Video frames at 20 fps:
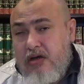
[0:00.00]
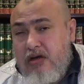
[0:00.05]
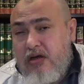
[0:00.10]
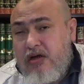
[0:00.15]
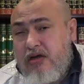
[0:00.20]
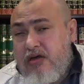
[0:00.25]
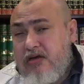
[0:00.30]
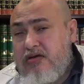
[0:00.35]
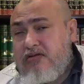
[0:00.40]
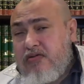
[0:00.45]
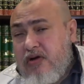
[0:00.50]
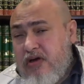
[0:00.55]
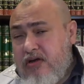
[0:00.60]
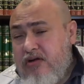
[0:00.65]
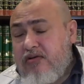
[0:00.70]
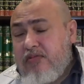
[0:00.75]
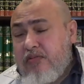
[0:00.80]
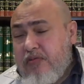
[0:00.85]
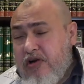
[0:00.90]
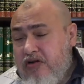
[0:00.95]
It is rather
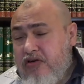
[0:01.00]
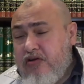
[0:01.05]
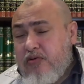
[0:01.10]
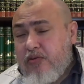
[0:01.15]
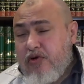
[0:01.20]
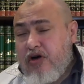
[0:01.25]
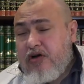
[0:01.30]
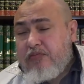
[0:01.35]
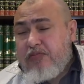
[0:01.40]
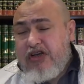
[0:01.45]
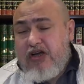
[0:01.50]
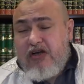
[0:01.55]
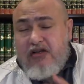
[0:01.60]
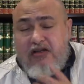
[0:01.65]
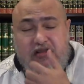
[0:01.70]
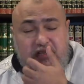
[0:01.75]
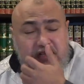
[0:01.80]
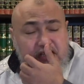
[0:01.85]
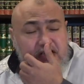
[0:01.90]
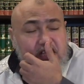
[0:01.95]
remarkable. I mean, I
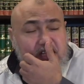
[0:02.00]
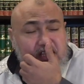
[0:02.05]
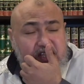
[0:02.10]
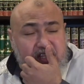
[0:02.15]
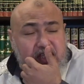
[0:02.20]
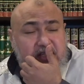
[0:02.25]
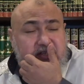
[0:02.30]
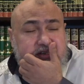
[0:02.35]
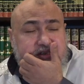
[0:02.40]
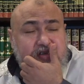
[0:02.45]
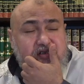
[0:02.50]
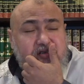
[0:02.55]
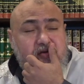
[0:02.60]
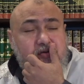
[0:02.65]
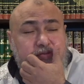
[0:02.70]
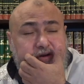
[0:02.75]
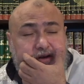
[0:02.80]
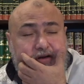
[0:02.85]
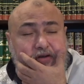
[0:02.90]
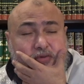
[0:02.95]
think, again, it's
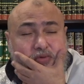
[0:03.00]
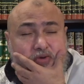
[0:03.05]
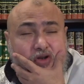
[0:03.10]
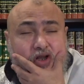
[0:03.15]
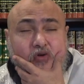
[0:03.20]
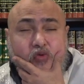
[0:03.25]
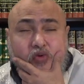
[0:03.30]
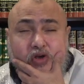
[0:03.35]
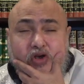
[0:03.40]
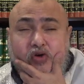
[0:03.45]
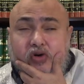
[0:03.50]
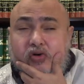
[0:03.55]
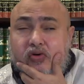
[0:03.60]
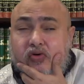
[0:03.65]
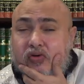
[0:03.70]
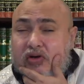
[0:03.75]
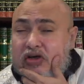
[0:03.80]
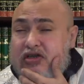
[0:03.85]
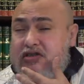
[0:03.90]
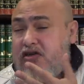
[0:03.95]
remarkable that we don't
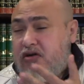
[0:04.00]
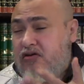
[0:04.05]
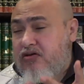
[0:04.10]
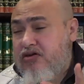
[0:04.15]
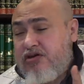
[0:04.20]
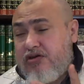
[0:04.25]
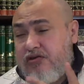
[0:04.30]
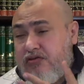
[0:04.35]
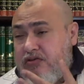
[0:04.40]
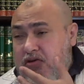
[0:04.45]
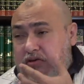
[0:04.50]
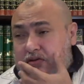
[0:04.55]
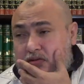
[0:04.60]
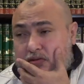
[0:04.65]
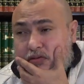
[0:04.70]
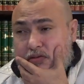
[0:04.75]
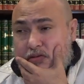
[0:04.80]
raise our children